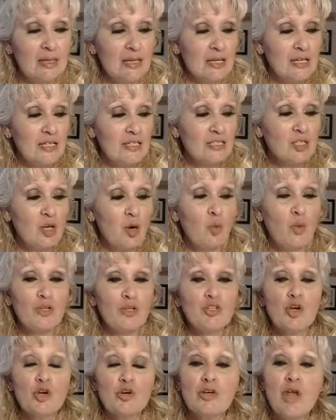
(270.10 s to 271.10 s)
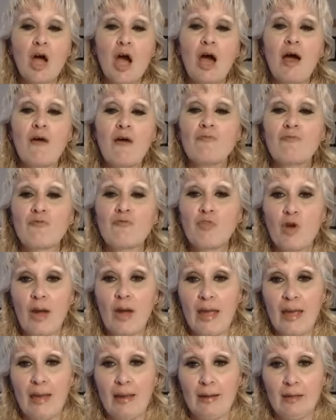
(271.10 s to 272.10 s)
So when you're not
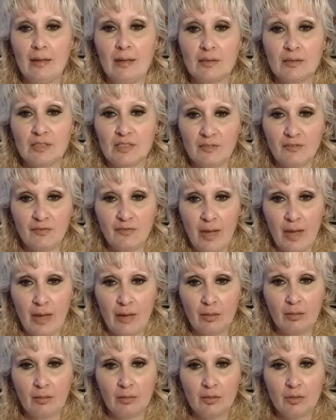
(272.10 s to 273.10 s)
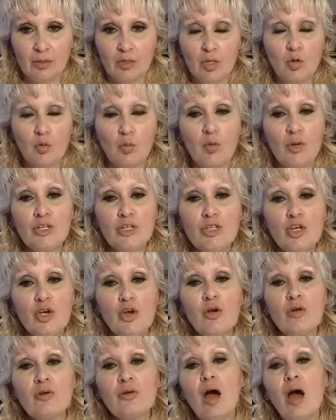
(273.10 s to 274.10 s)
afraid to fail, when
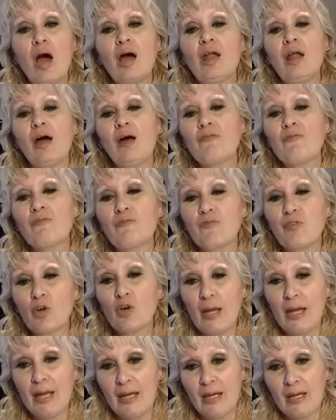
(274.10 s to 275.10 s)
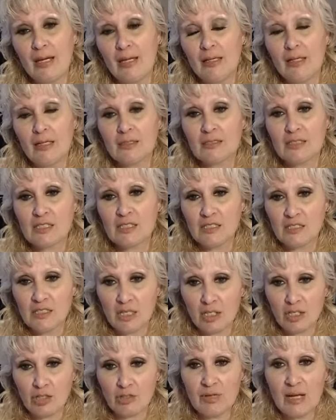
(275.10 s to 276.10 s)
you're not afraid to
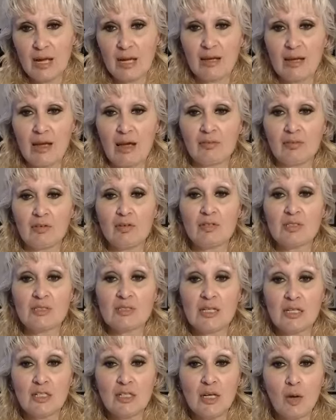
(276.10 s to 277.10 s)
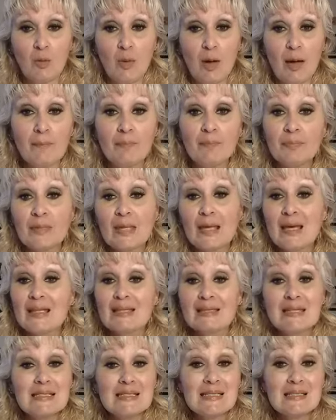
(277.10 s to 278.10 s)
stick your neck out there and say, you know what,
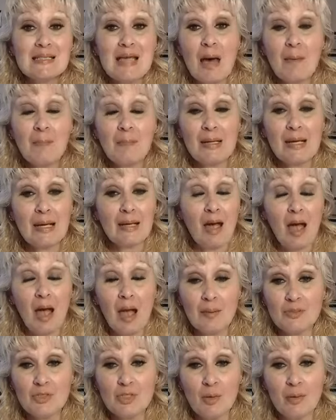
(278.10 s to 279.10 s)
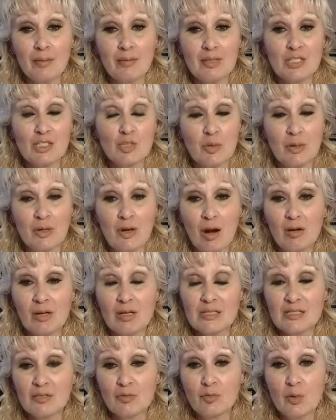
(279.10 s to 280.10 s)
this is happening. I'm doing this
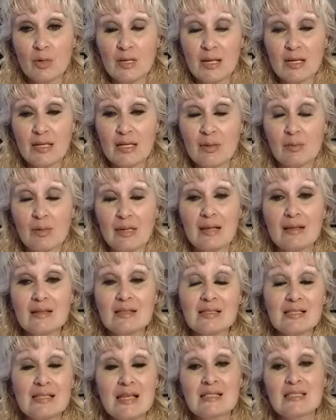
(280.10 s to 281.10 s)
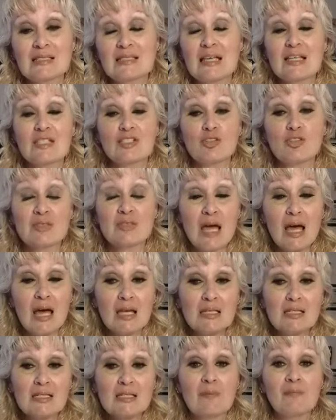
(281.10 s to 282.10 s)
regardless of what anyone else says, thinks, or
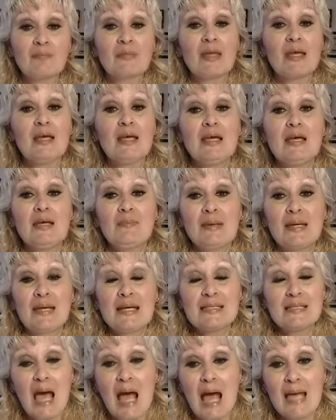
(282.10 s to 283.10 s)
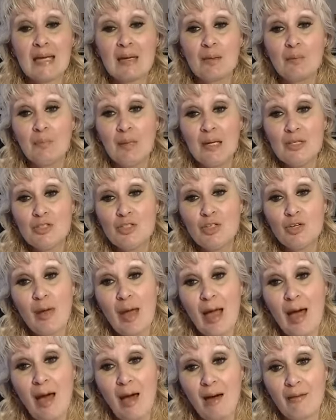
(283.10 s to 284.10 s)
does, because I can be, do,
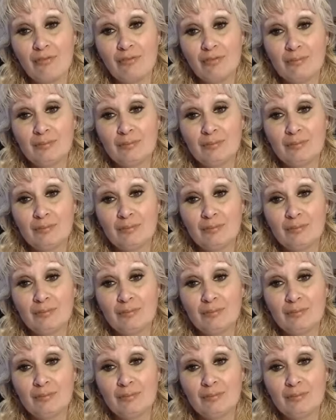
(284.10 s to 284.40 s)
have.